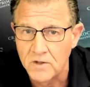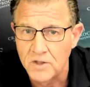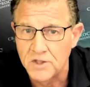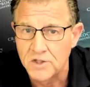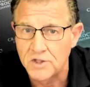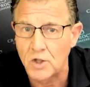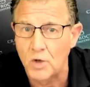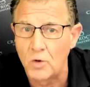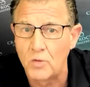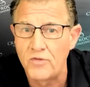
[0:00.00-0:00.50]

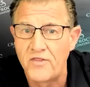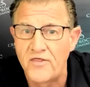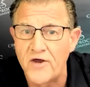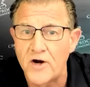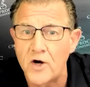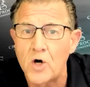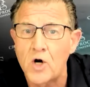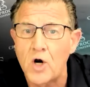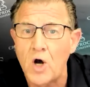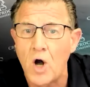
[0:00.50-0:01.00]
So
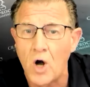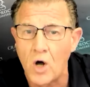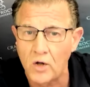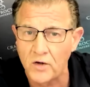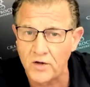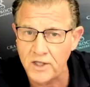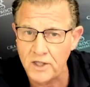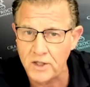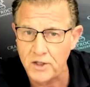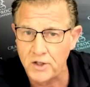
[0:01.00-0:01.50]
they're
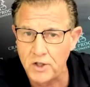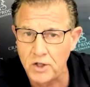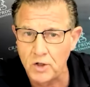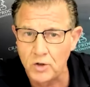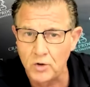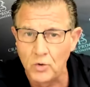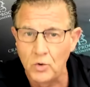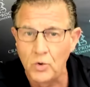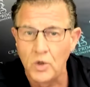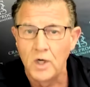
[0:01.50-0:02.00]
calling
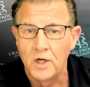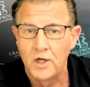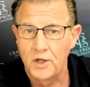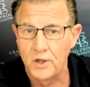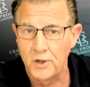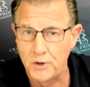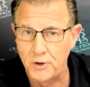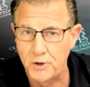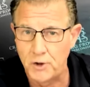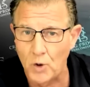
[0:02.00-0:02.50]
you
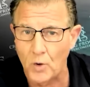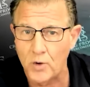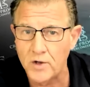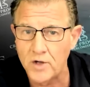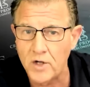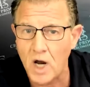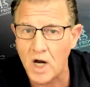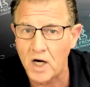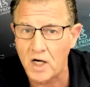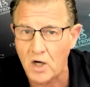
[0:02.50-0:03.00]
you're
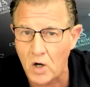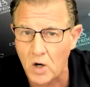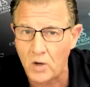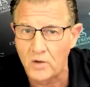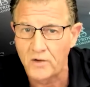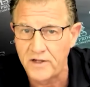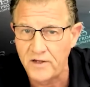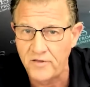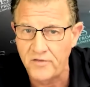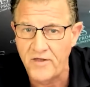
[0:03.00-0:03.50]
not
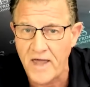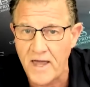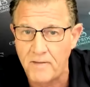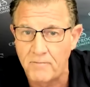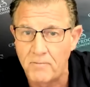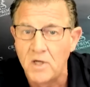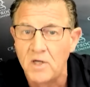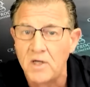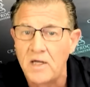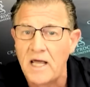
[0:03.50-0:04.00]
calling them.